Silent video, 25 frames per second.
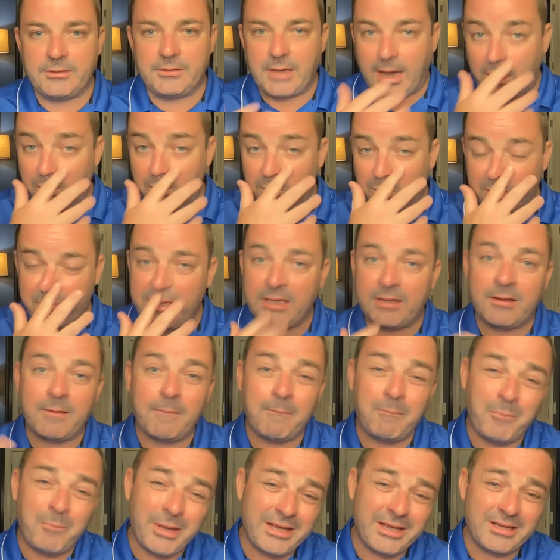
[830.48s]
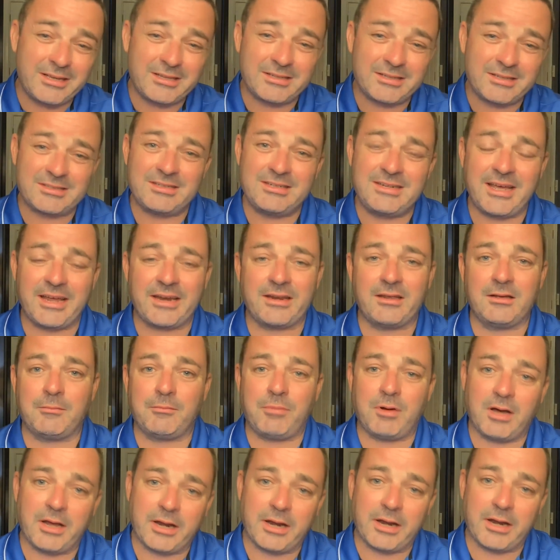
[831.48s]
I want to be in the biggest
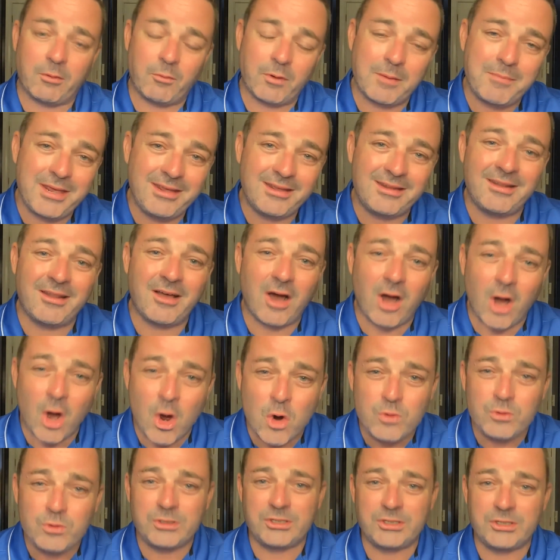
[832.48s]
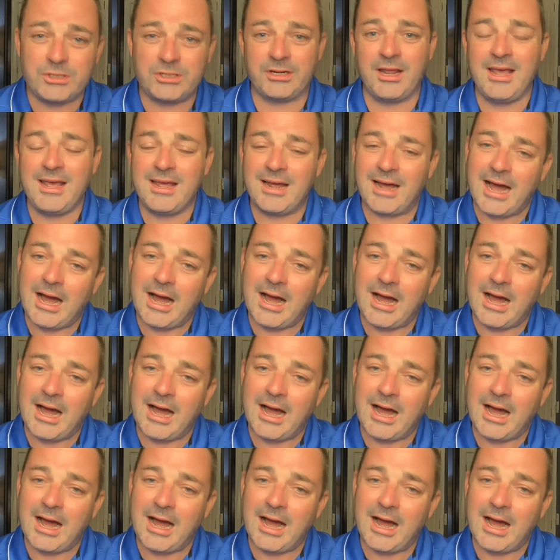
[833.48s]
daggone pond. I want to be in the ocean.